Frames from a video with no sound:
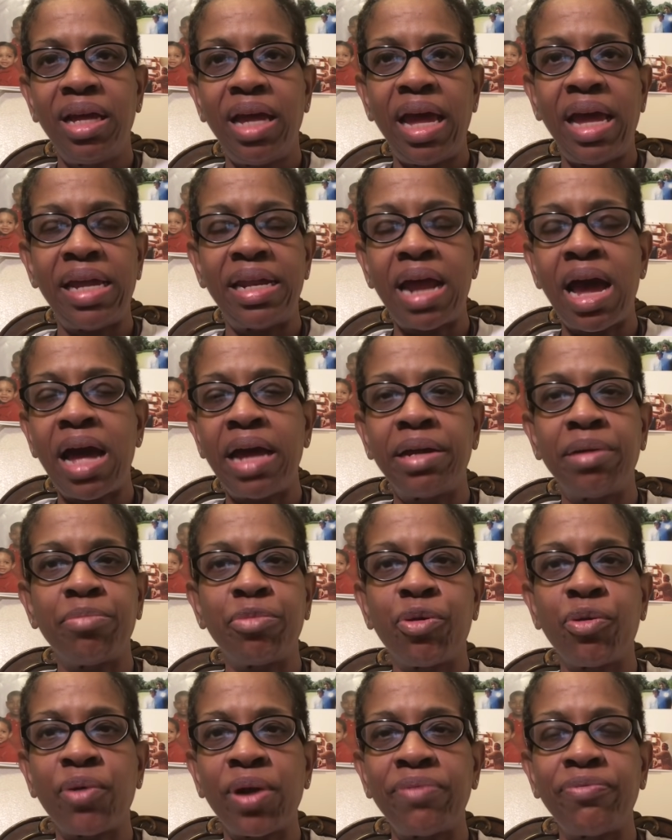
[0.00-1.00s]
And I am
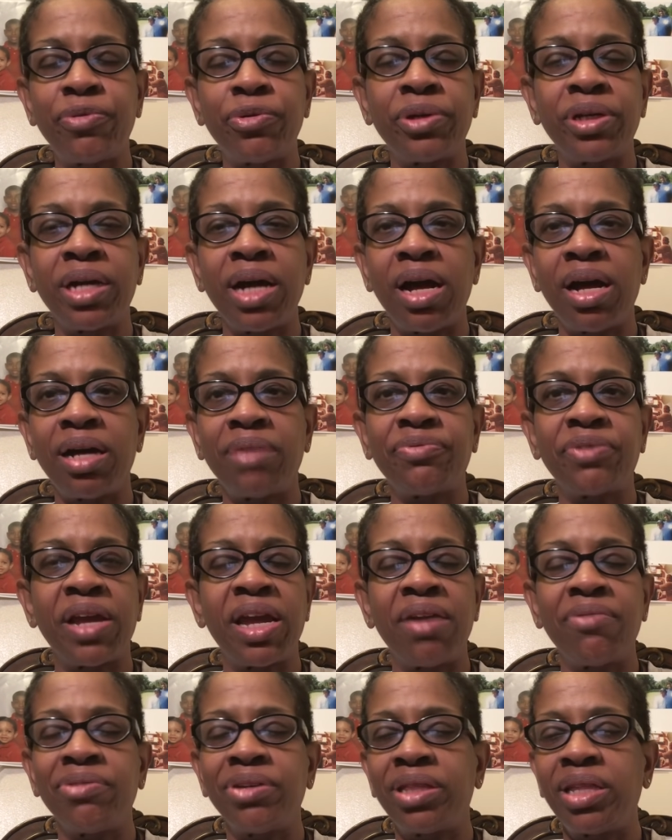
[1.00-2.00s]
grateful to God for
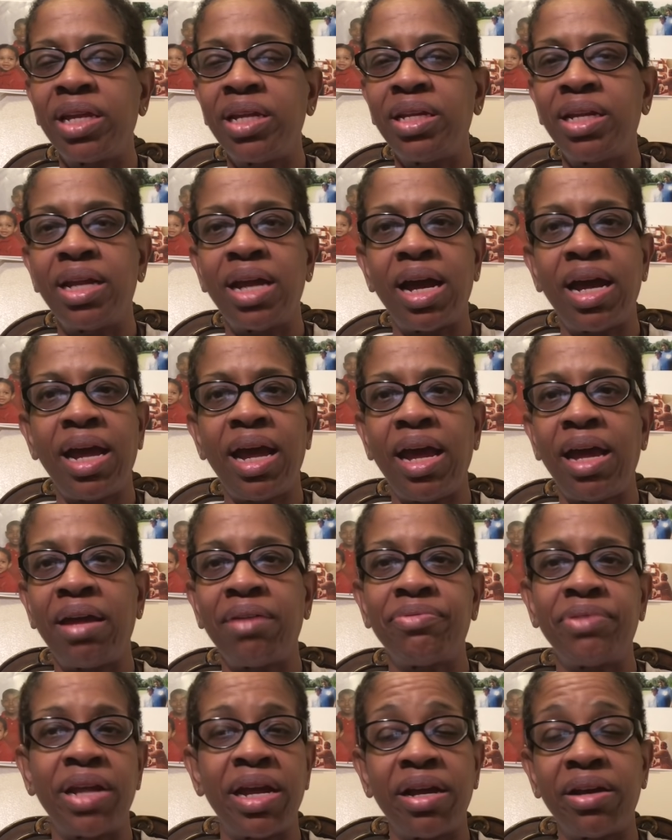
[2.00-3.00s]
everything that I
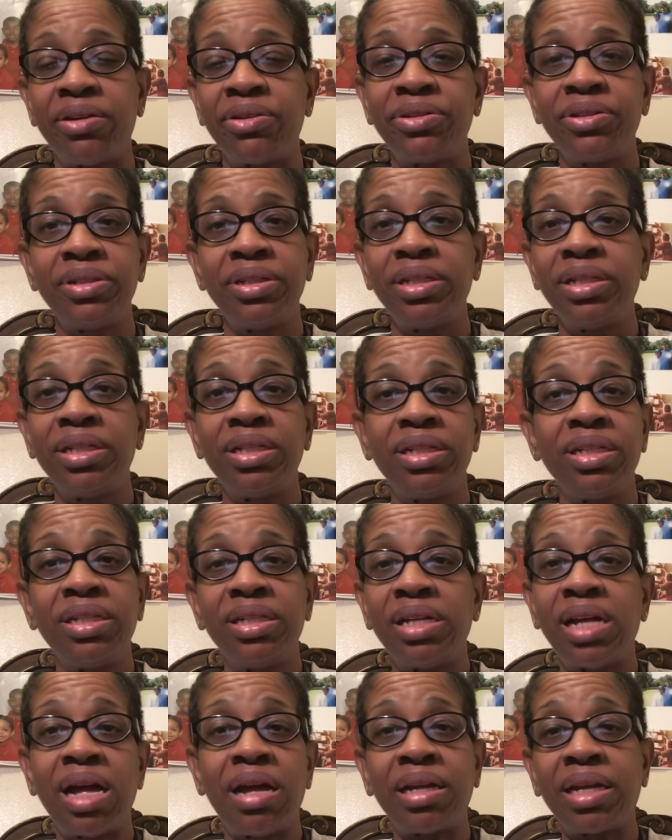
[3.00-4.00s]
have now.
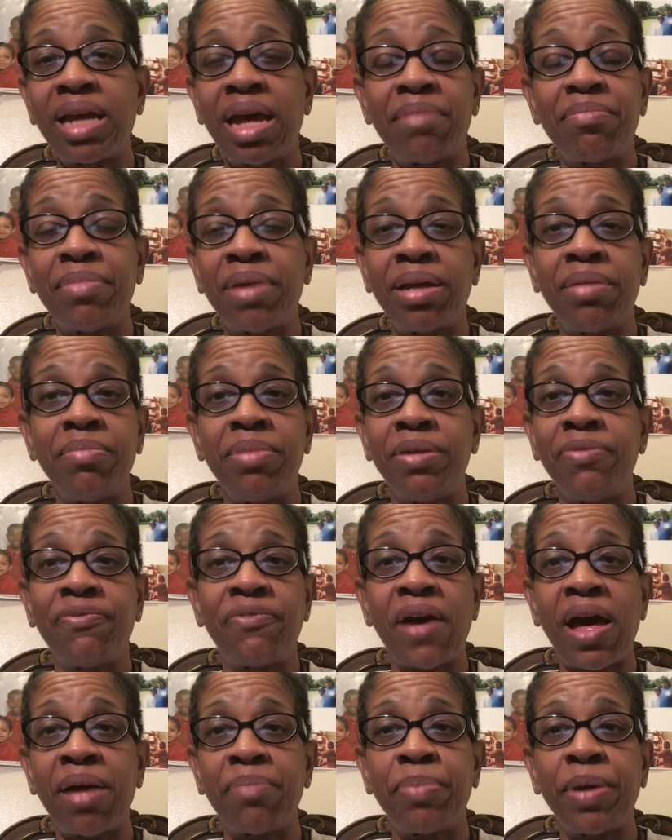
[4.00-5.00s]
I got maybe
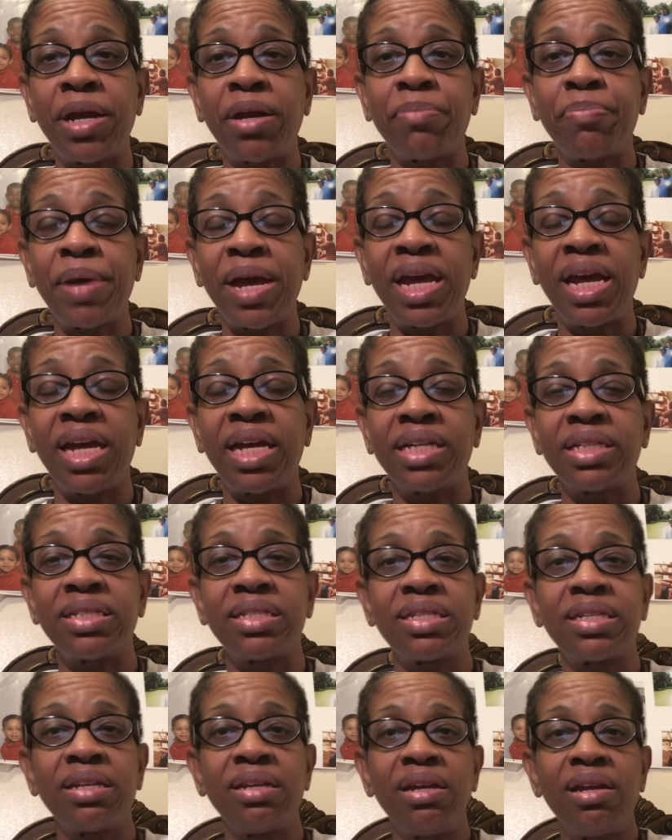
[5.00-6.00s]
five pair of
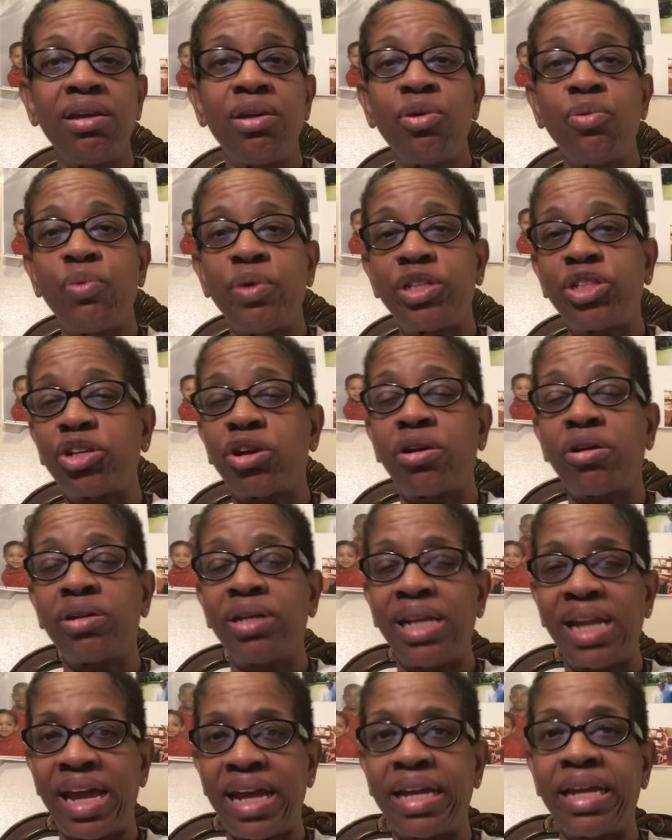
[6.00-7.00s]
pants, which are
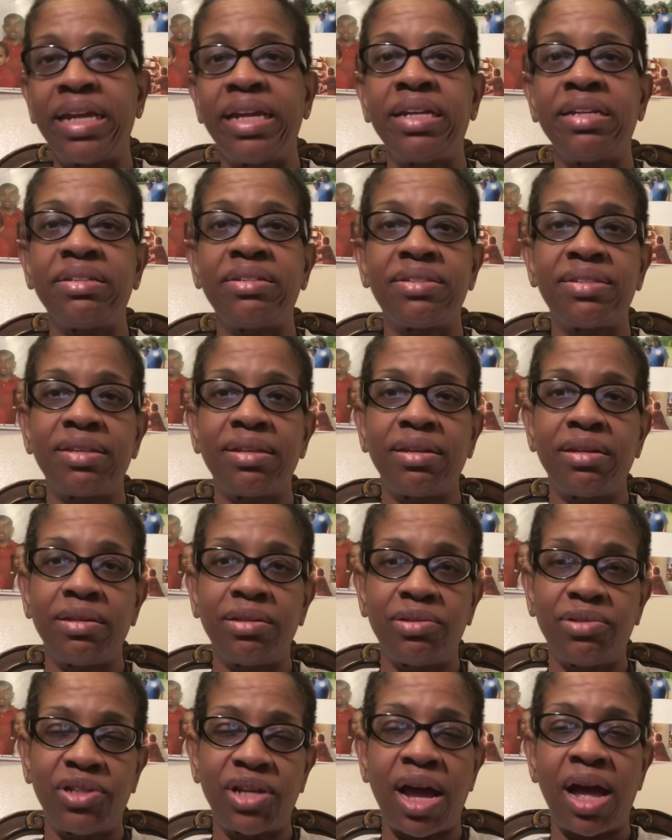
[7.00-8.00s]
leggings,
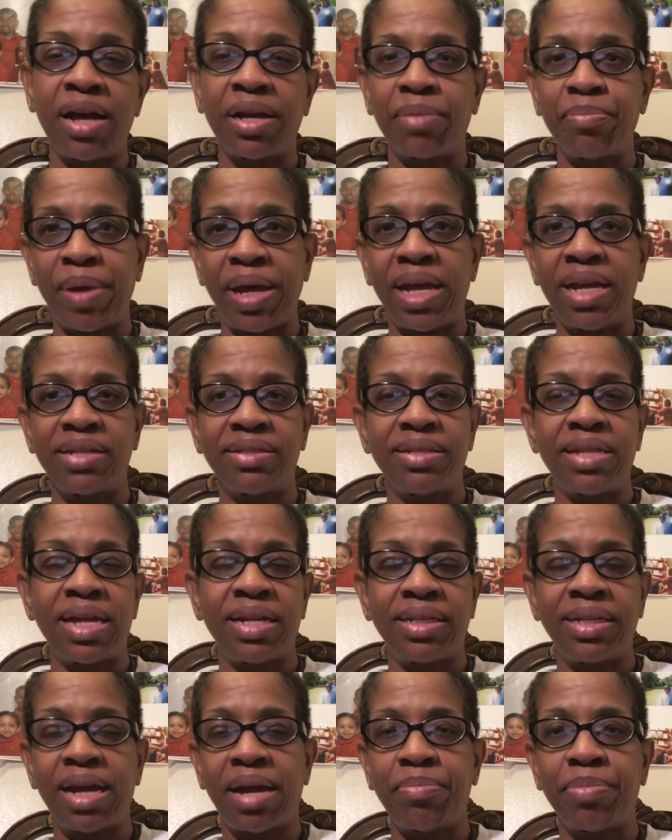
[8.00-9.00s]
jogging pants,
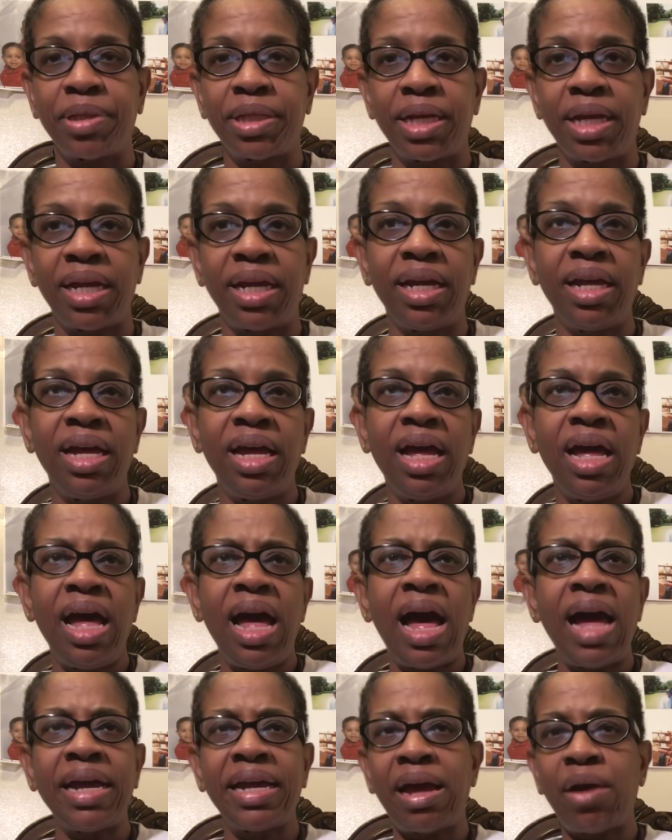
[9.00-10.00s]
that type of thing.
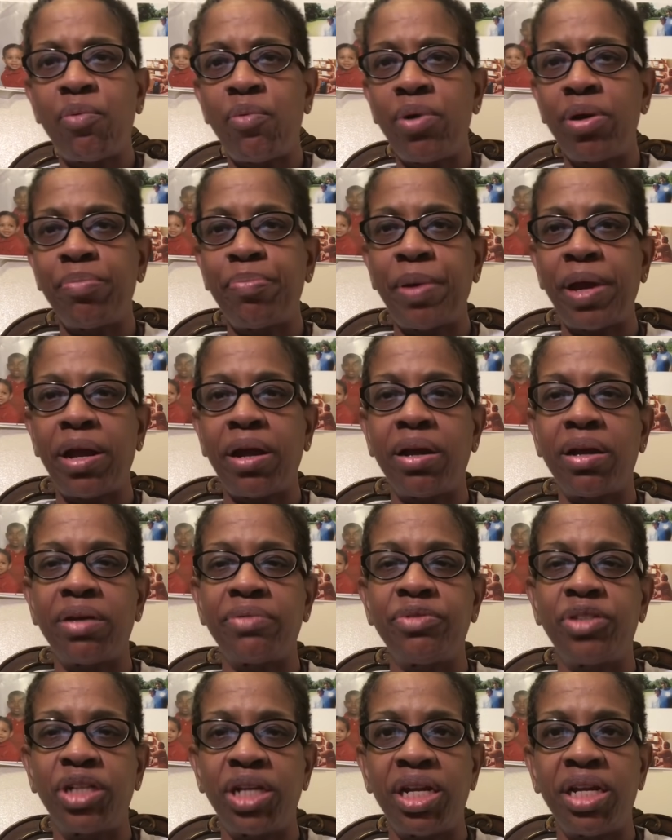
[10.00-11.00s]
I got one pair
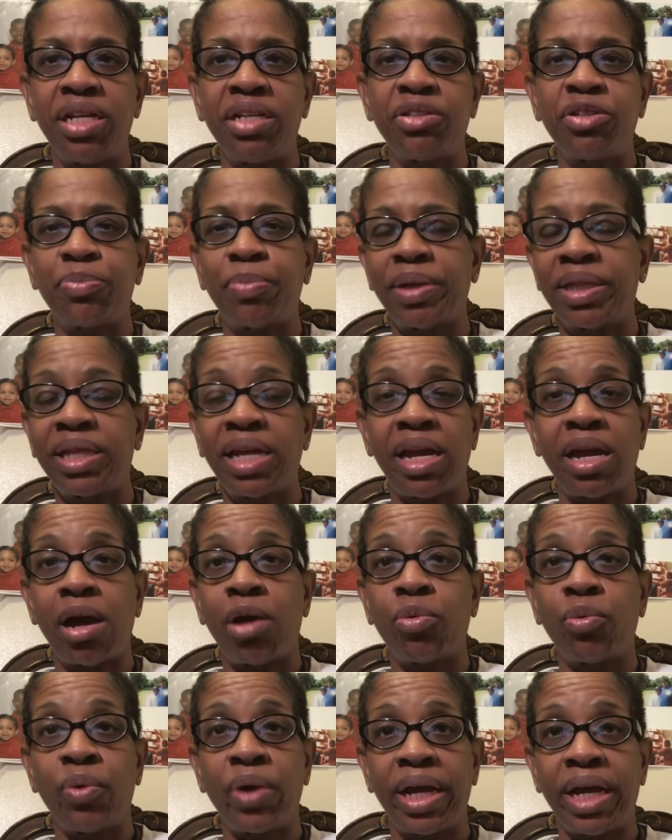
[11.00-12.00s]
of jeans, but they
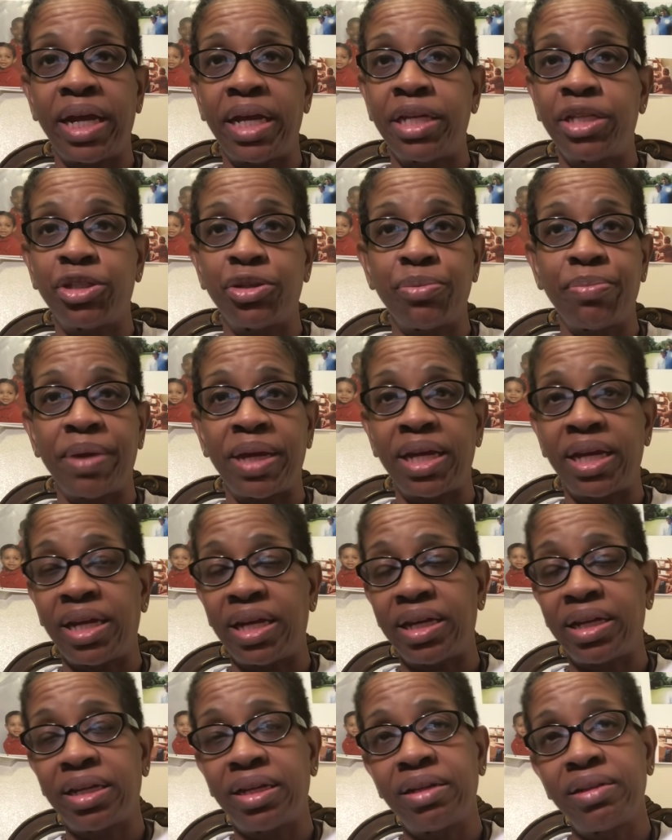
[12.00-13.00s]
are way too
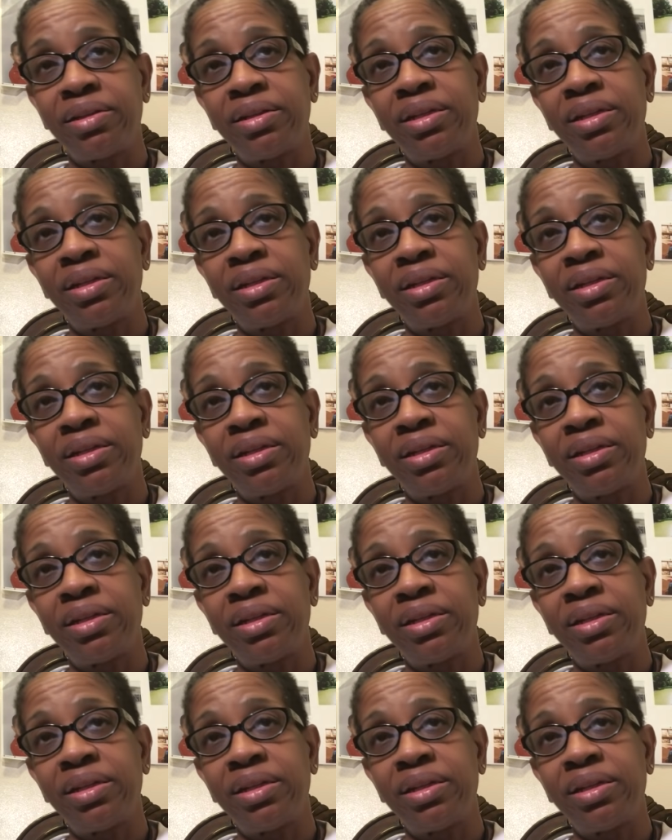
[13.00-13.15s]
big.